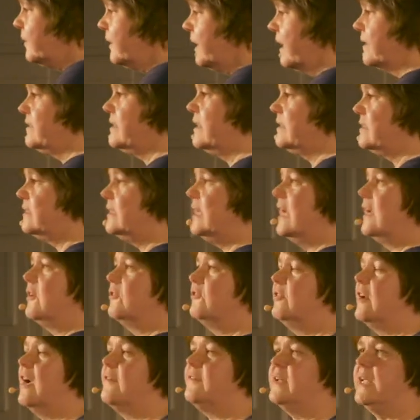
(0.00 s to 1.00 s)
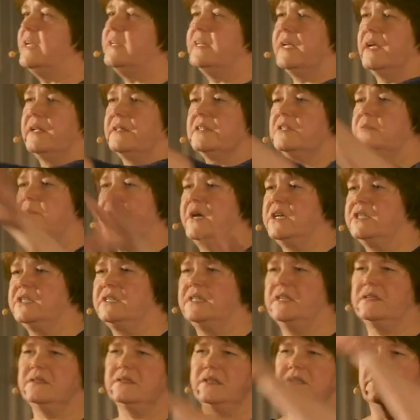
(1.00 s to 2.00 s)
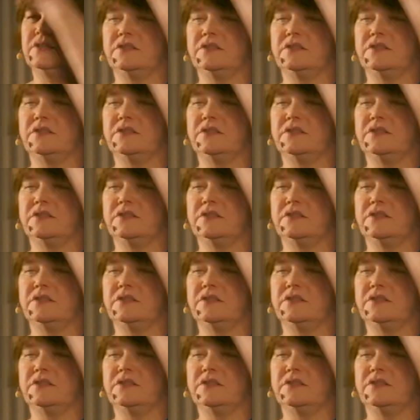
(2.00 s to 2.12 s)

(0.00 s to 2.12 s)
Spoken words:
because it's now travelling down specialist